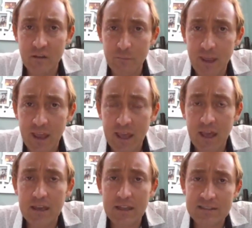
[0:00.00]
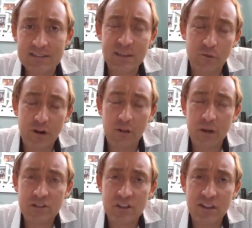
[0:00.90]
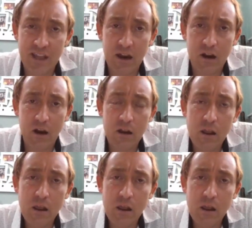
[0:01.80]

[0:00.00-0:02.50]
demand is still very much there.